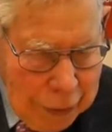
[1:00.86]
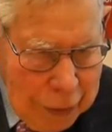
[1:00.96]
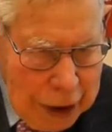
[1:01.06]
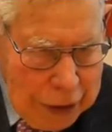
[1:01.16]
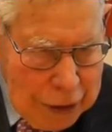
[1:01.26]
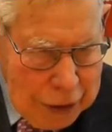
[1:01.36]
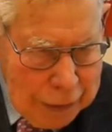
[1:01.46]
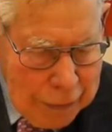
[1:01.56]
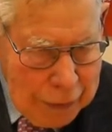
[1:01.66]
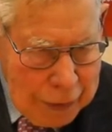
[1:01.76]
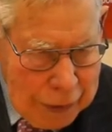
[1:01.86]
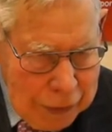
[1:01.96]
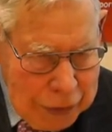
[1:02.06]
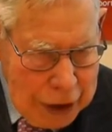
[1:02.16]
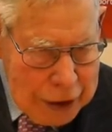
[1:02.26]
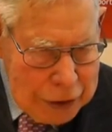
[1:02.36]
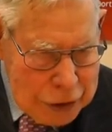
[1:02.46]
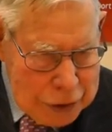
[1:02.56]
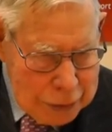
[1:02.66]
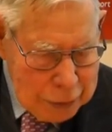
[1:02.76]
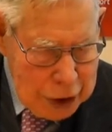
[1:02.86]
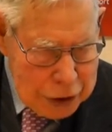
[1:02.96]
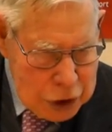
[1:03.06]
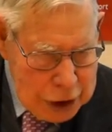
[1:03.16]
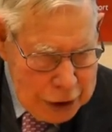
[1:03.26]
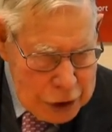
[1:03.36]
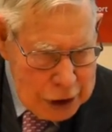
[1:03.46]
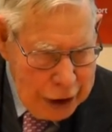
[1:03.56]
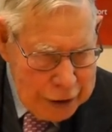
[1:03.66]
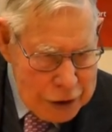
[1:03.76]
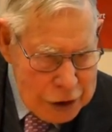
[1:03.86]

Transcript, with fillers: when things, when searchlights